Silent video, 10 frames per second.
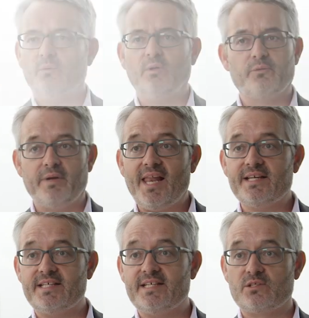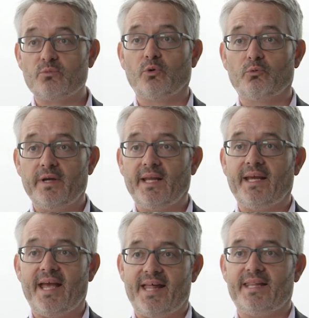Well, the reality is we're
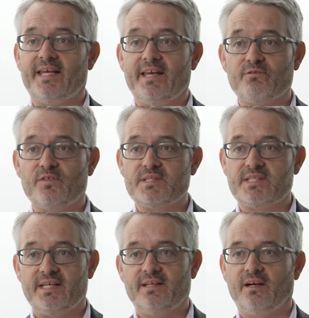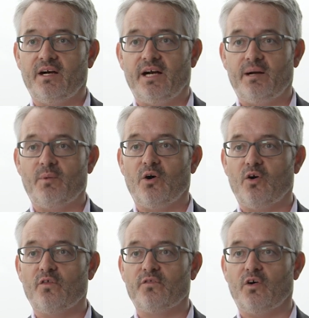really at the infancy
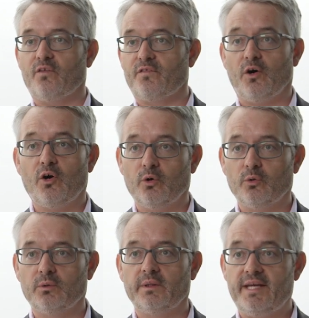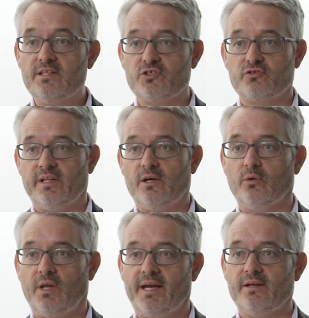of the whole industry, the
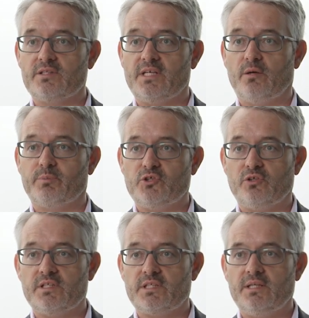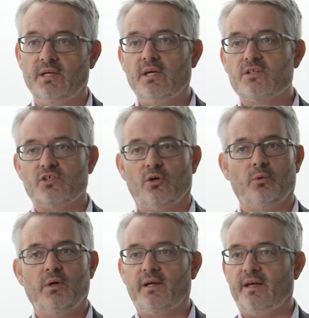whole IoT opportunity.
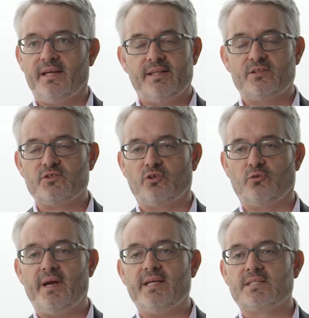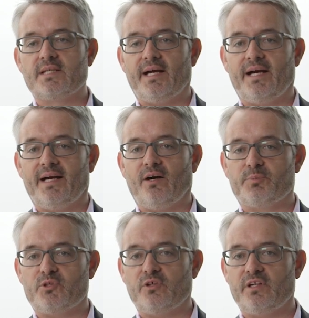So there's a great
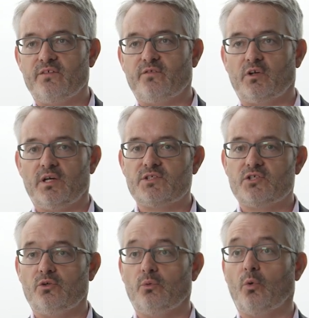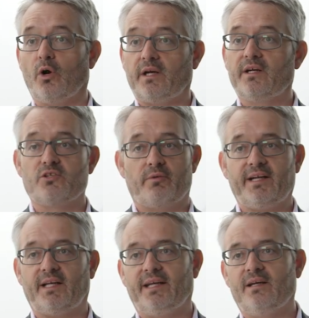opportunity for us to work
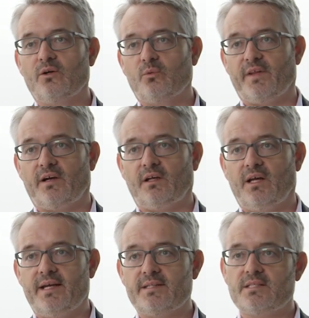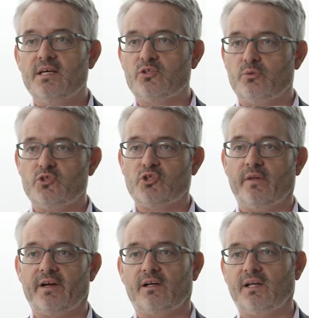directly with our clients to
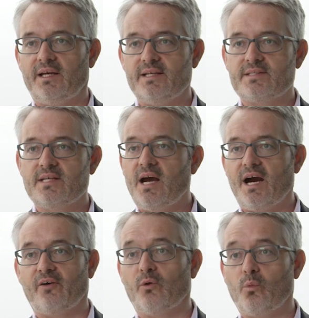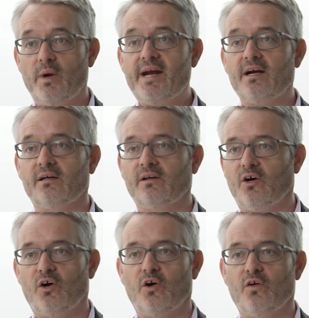ensure that our clients are aware
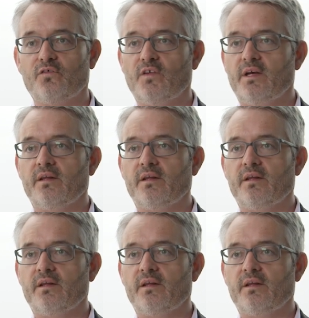of